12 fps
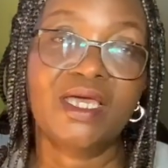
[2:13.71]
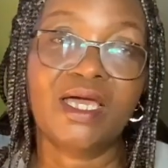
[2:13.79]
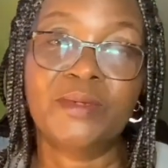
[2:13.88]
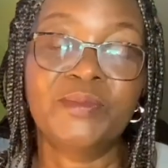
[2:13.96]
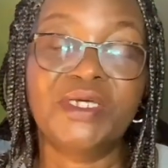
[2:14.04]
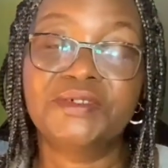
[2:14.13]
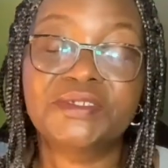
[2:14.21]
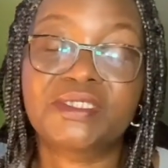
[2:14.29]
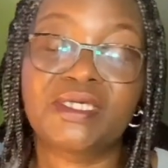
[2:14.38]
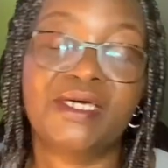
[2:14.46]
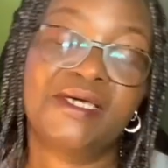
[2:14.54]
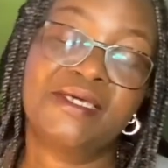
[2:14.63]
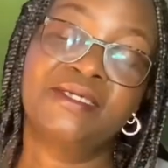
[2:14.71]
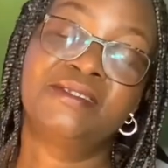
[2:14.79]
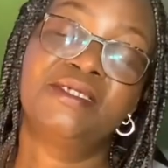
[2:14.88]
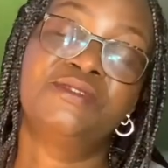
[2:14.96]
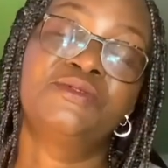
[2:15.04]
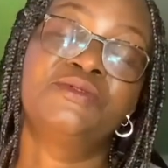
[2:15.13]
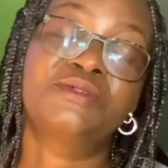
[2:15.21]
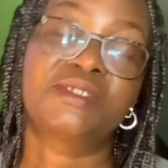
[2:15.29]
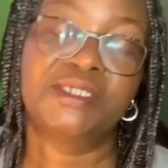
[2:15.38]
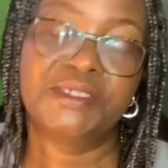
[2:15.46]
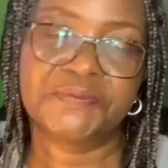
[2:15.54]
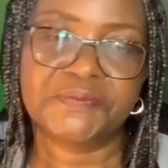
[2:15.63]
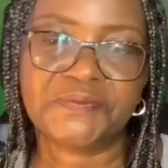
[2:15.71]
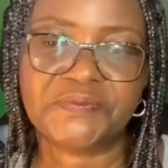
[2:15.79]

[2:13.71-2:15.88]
America and the UK